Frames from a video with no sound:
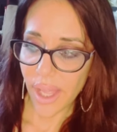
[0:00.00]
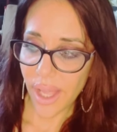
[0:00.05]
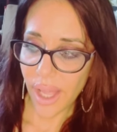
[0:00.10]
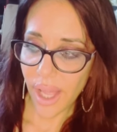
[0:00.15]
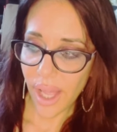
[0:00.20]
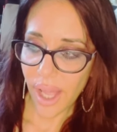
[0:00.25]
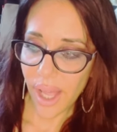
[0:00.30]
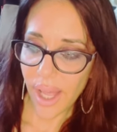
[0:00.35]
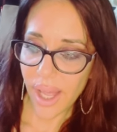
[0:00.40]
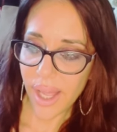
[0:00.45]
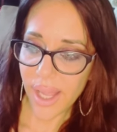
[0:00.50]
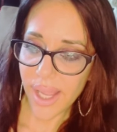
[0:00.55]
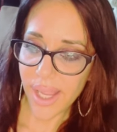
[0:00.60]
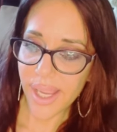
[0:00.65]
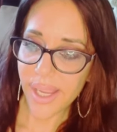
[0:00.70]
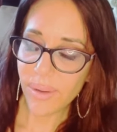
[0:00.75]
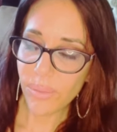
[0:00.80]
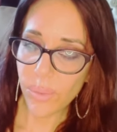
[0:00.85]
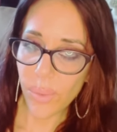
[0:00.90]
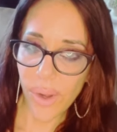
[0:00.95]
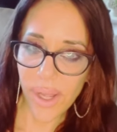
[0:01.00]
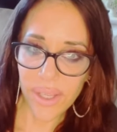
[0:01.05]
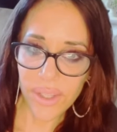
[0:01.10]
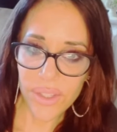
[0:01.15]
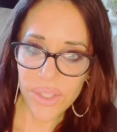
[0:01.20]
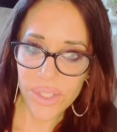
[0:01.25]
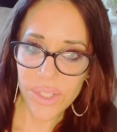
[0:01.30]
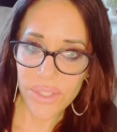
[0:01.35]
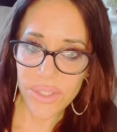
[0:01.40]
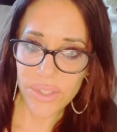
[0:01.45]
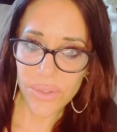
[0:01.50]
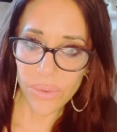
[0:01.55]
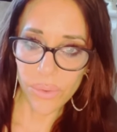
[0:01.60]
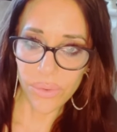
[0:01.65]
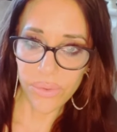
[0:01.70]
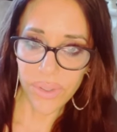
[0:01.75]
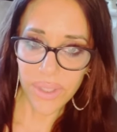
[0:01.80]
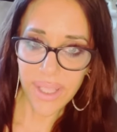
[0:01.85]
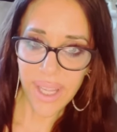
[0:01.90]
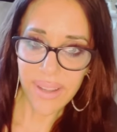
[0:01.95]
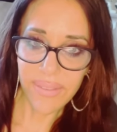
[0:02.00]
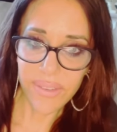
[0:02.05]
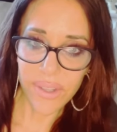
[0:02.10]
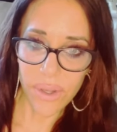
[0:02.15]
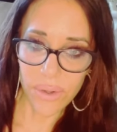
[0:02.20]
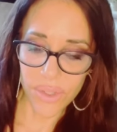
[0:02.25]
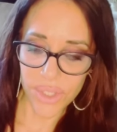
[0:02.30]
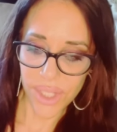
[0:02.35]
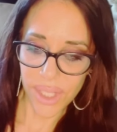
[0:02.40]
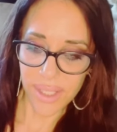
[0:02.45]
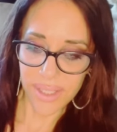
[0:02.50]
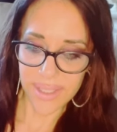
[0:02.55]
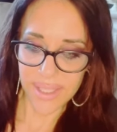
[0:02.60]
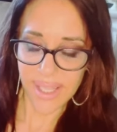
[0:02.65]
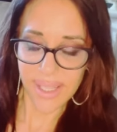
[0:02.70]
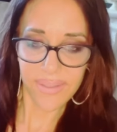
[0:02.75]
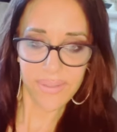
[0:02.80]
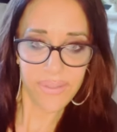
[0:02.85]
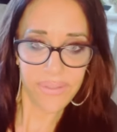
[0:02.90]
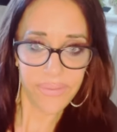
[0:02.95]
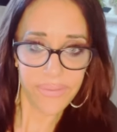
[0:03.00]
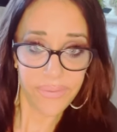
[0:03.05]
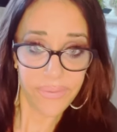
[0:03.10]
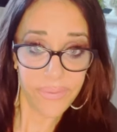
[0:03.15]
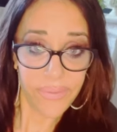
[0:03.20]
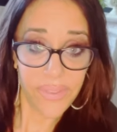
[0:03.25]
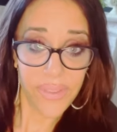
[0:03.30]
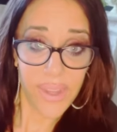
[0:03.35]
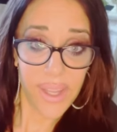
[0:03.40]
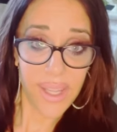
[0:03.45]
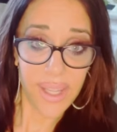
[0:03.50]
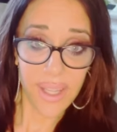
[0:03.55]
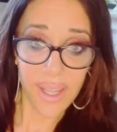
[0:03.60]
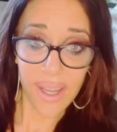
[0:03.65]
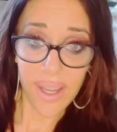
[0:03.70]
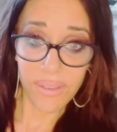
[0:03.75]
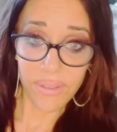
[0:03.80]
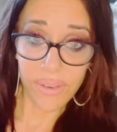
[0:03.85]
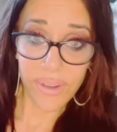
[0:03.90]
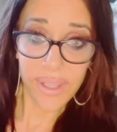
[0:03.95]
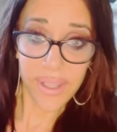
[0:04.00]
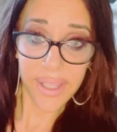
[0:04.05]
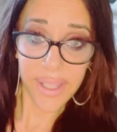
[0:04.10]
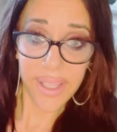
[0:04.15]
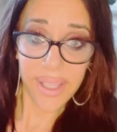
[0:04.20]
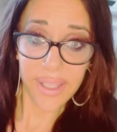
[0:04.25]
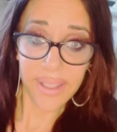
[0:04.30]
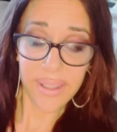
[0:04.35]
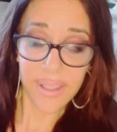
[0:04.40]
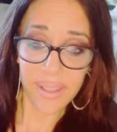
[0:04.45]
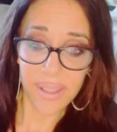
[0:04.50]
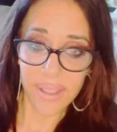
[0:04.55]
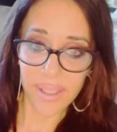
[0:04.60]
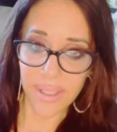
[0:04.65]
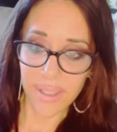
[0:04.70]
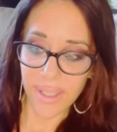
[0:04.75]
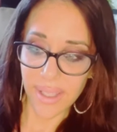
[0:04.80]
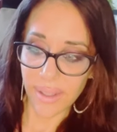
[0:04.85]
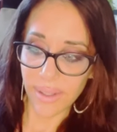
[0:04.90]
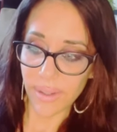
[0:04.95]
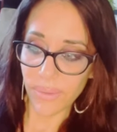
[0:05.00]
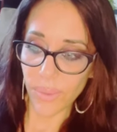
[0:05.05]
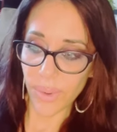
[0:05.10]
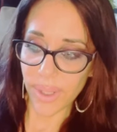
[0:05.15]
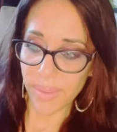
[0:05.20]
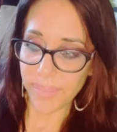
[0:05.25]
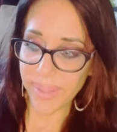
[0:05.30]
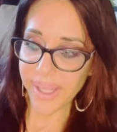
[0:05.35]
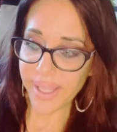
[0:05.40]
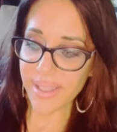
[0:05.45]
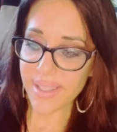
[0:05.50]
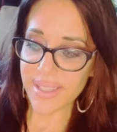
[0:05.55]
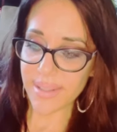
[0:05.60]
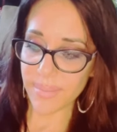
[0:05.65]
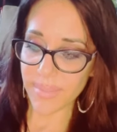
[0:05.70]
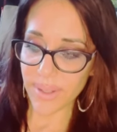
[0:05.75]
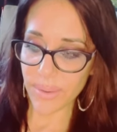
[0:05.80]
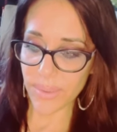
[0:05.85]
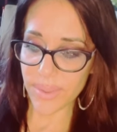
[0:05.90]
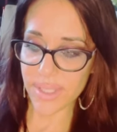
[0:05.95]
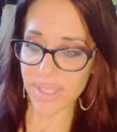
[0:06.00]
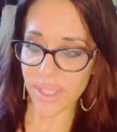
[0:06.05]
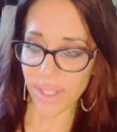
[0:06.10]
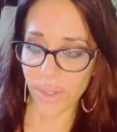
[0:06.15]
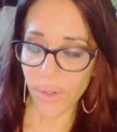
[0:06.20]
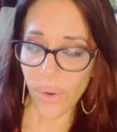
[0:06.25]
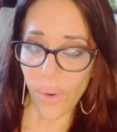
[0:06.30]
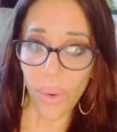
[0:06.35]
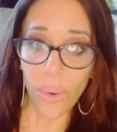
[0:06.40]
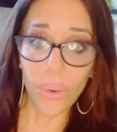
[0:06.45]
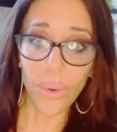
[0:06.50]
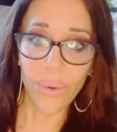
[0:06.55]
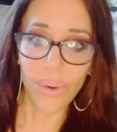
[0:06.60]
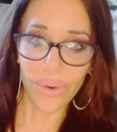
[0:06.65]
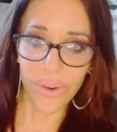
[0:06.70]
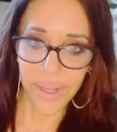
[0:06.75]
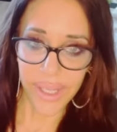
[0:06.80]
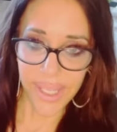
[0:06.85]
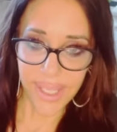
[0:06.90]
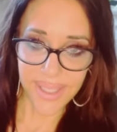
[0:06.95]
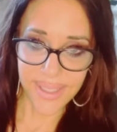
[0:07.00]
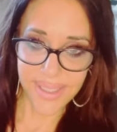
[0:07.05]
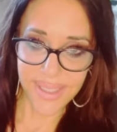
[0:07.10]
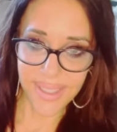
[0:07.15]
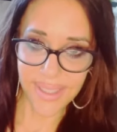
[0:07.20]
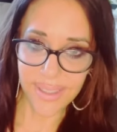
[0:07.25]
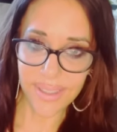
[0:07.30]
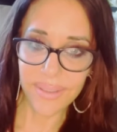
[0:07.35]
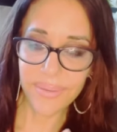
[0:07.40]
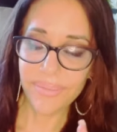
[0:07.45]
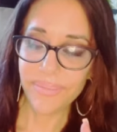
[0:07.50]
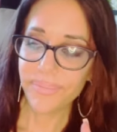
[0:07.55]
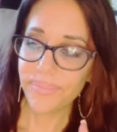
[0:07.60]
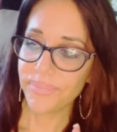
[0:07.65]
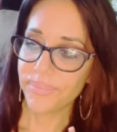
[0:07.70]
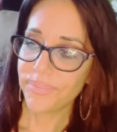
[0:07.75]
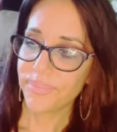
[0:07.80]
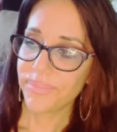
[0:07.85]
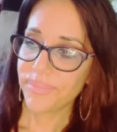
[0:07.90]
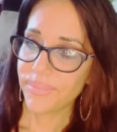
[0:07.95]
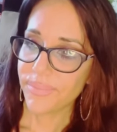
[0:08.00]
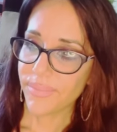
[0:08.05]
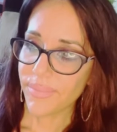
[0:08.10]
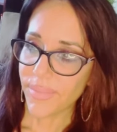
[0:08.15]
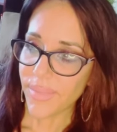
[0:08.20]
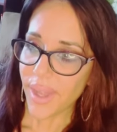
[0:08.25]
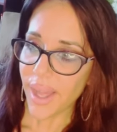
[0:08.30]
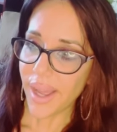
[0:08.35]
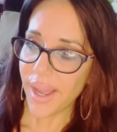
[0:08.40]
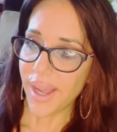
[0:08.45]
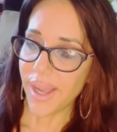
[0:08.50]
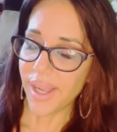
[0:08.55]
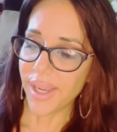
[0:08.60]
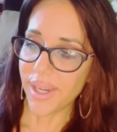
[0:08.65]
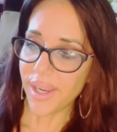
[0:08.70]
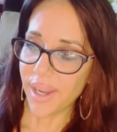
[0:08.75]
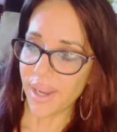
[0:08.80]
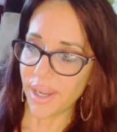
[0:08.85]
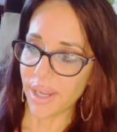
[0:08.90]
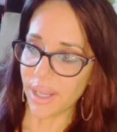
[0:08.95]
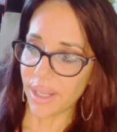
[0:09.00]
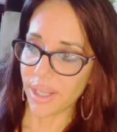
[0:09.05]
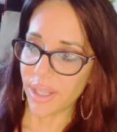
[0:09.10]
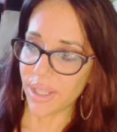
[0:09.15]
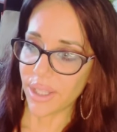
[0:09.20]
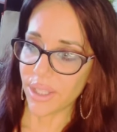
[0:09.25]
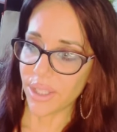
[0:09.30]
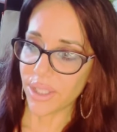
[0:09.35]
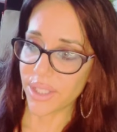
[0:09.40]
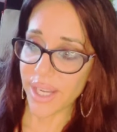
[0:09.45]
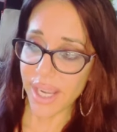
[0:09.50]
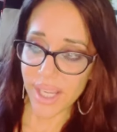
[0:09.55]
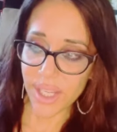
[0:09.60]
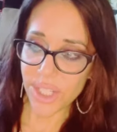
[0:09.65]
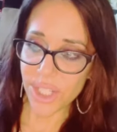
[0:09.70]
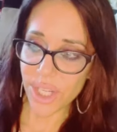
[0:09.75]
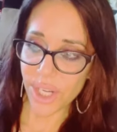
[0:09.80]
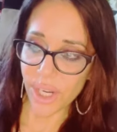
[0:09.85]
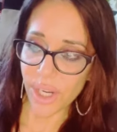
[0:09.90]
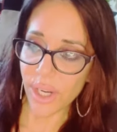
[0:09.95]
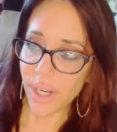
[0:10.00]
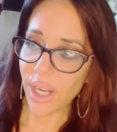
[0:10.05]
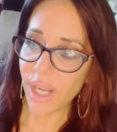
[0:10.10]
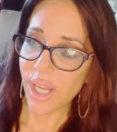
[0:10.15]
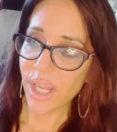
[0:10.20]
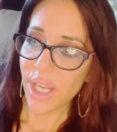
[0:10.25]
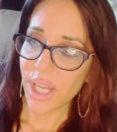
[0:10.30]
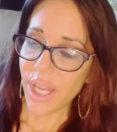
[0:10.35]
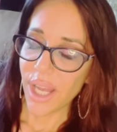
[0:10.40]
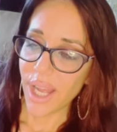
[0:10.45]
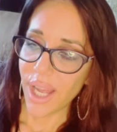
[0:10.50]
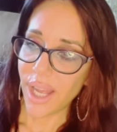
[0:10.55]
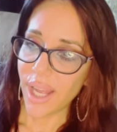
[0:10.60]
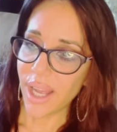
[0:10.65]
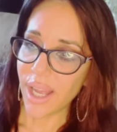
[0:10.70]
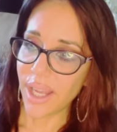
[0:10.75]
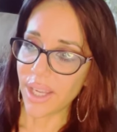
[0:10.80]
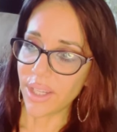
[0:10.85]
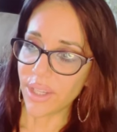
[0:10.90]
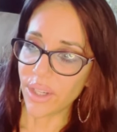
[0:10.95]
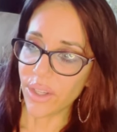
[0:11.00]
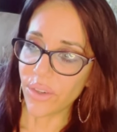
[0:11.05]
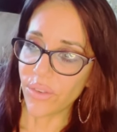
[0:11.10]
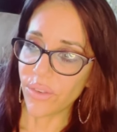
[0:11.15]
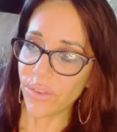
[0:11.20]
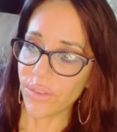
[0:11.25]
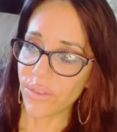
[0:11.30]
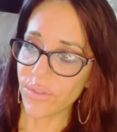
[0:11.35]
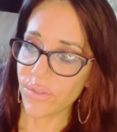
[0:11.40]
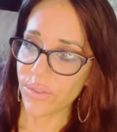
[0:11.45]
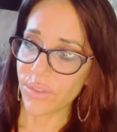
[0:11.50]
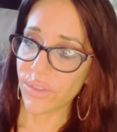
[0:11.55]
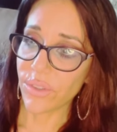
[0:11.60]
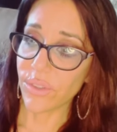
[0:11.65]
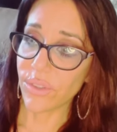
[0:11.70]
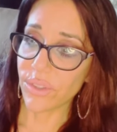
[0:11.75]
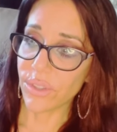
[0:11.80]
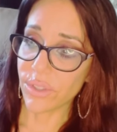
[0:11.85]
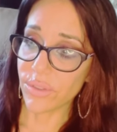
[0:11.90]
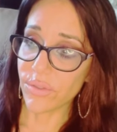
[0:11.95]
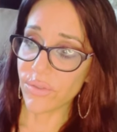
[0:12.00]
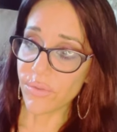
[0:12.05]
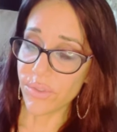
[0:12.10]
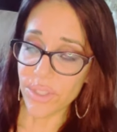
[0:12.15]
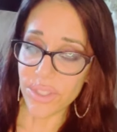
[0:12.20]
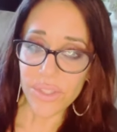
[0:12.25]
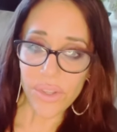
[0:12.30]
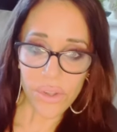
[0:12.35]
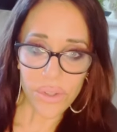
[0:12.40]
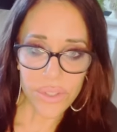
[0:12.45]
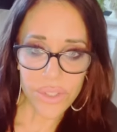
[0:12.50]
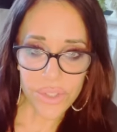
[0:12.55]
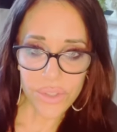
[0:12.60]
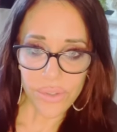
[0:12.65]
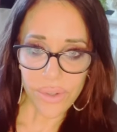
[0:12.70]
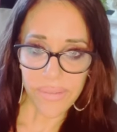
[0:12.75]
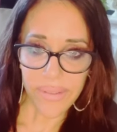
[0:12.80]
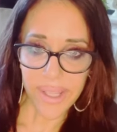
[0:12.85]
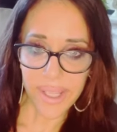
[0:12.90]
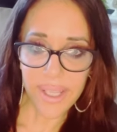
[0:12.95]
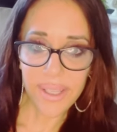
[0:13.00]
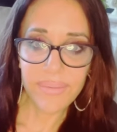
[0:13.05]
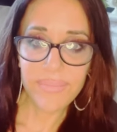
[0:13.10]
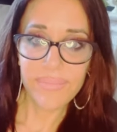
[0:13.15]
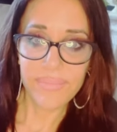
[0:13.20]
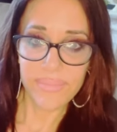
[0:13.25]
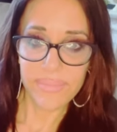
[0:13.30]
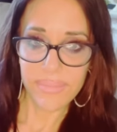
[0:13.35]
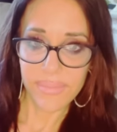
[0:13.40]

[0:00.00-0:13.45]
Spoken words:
I went to school for life coaching, because I really, what appealed to me was the goal-oriented and nature and results-driven.